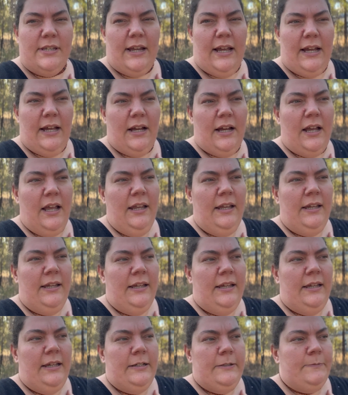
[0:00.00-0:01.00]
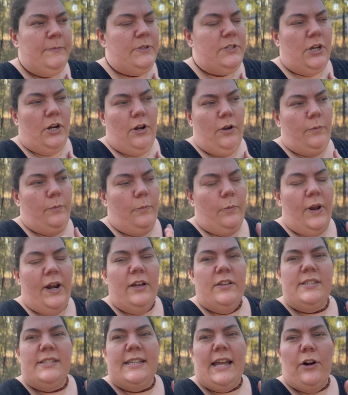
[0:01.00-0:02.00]
Don't know what
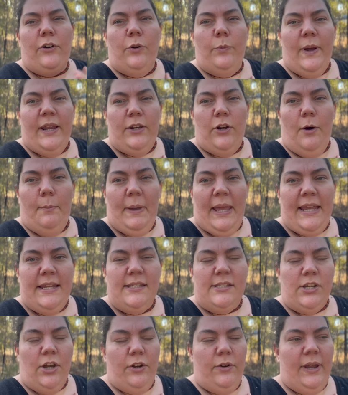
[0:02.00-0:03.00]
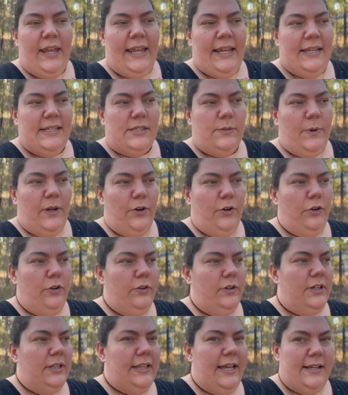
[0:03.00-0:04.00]
else. Darryl went, not me, so he's the one
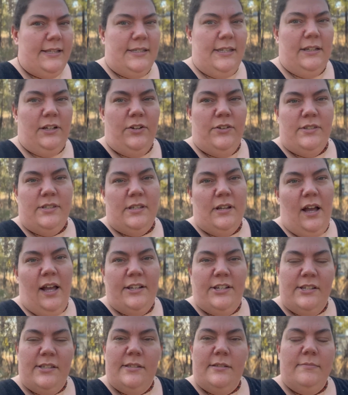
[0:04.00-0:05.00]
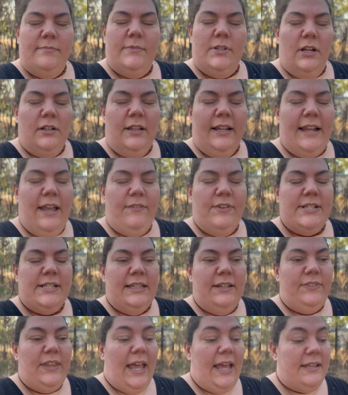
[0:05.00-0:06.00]
who collects it, because I just don't like having to
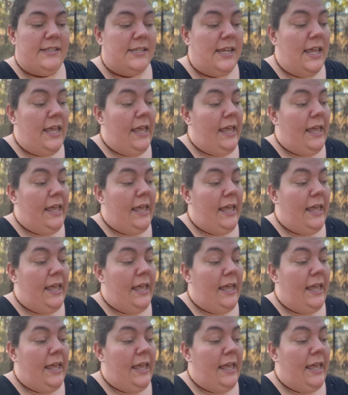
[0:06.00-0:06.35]
leave the house.